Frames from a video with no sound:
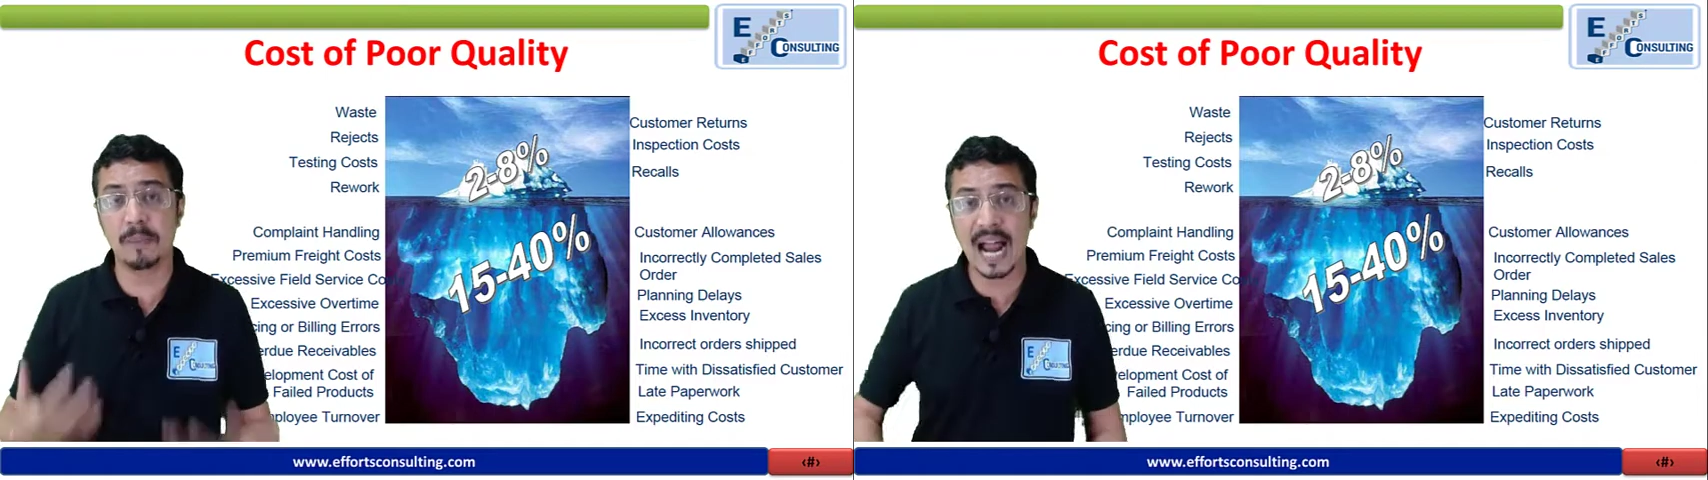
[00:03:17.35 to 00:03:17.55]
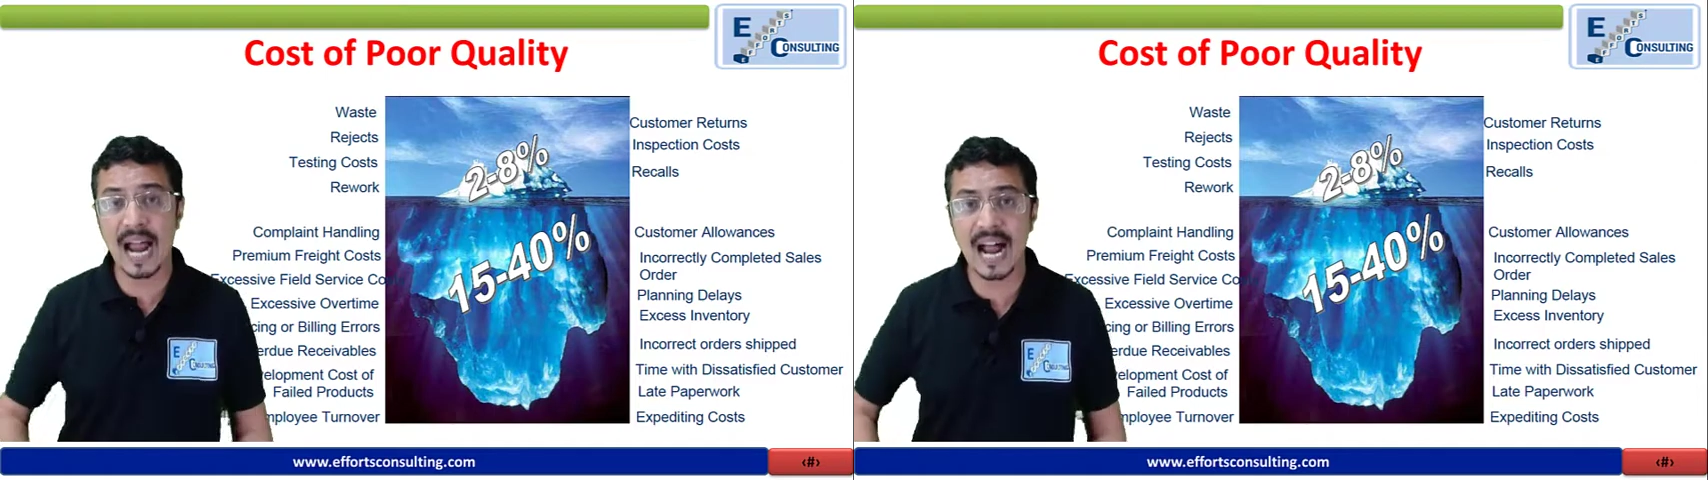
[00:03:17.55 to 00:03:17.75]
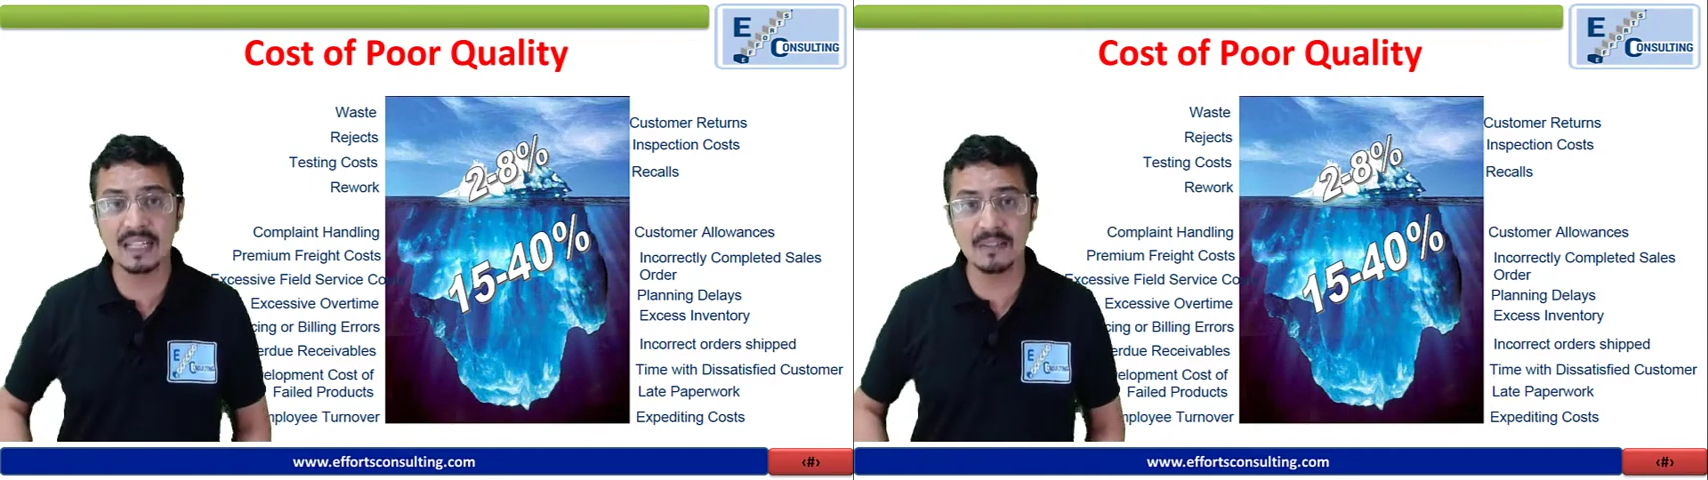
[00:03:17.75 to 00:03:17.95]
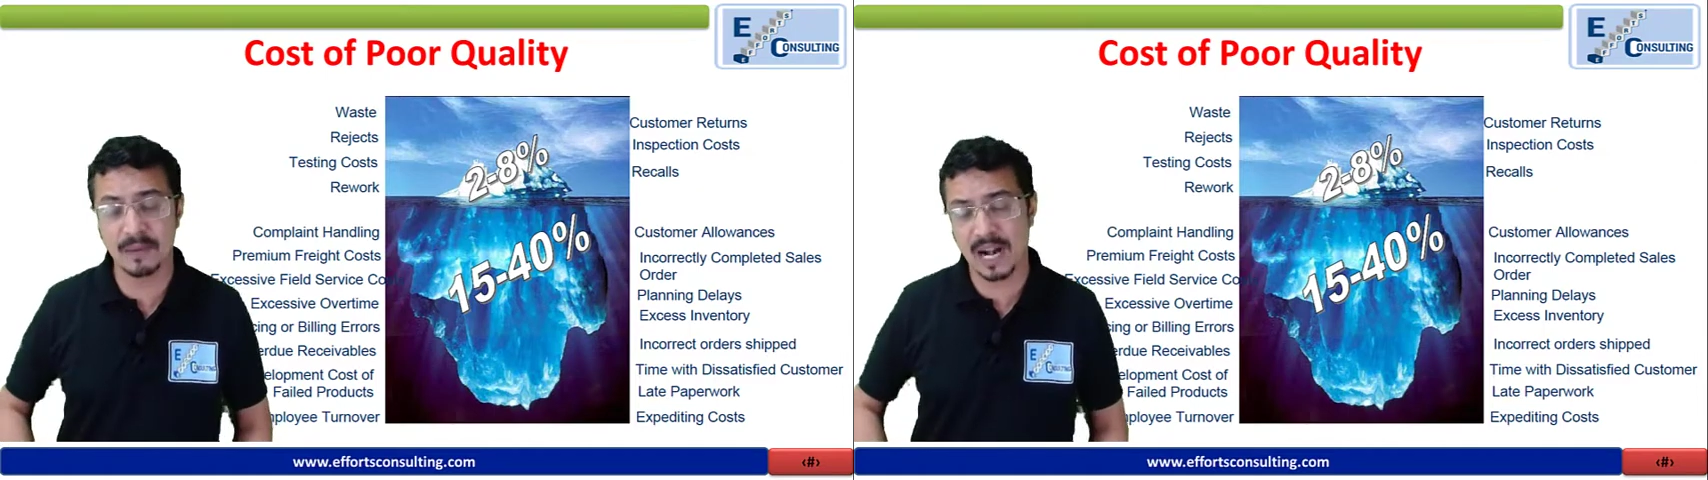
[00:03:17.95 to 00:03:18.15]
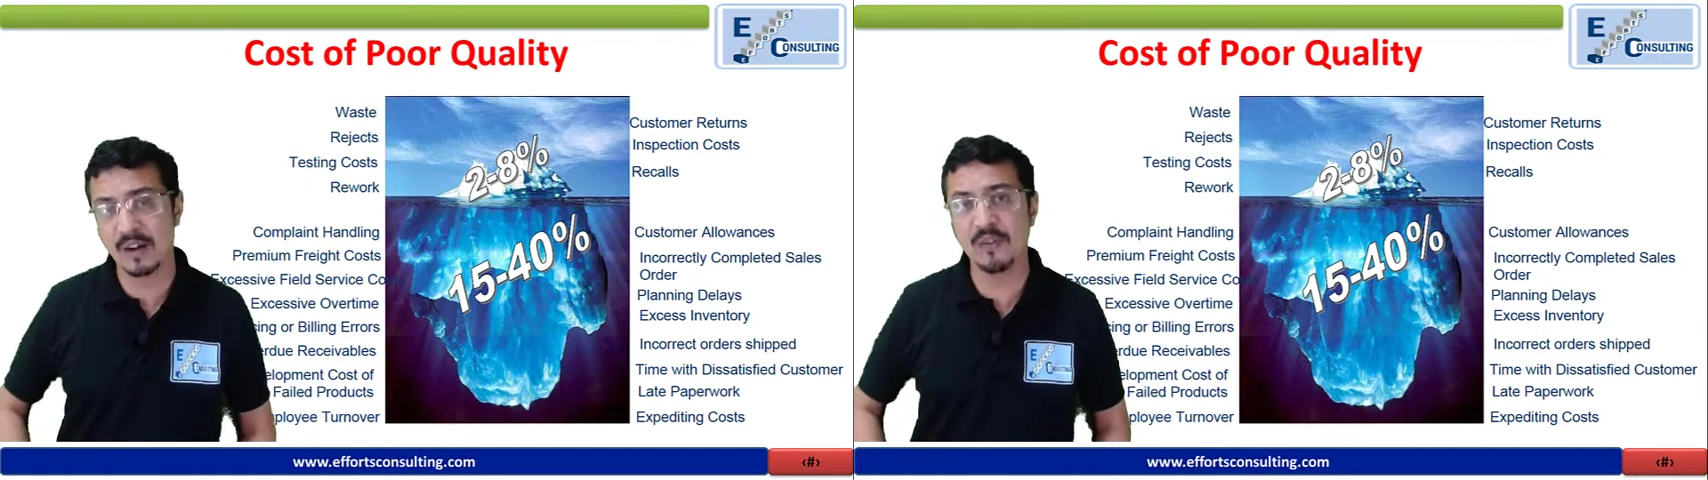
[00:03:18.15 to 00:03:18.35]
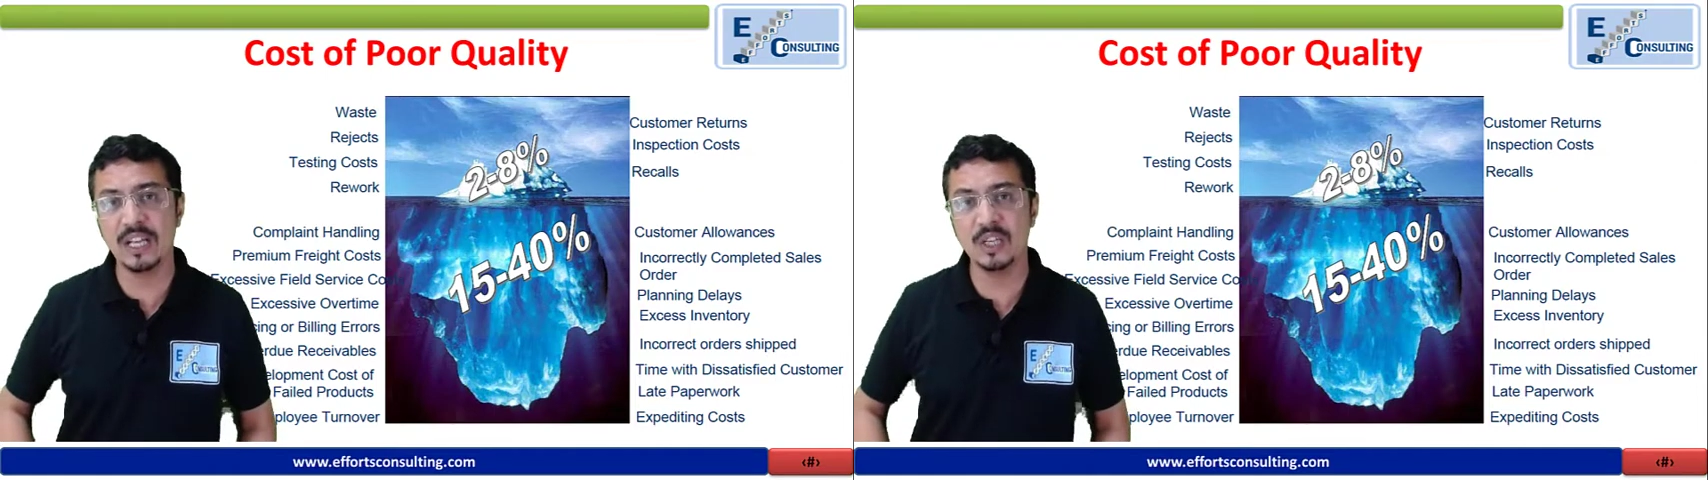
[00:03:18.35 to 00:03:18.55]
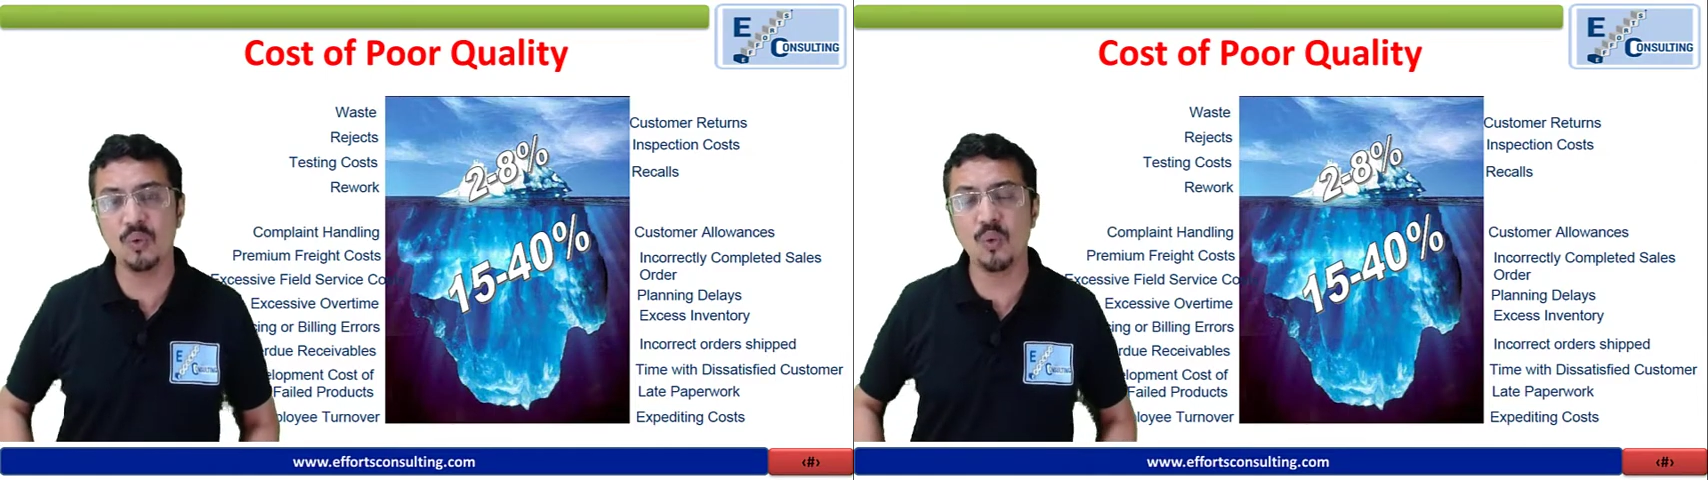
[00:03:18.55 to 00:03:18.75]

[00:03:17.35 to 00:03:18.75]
brand value,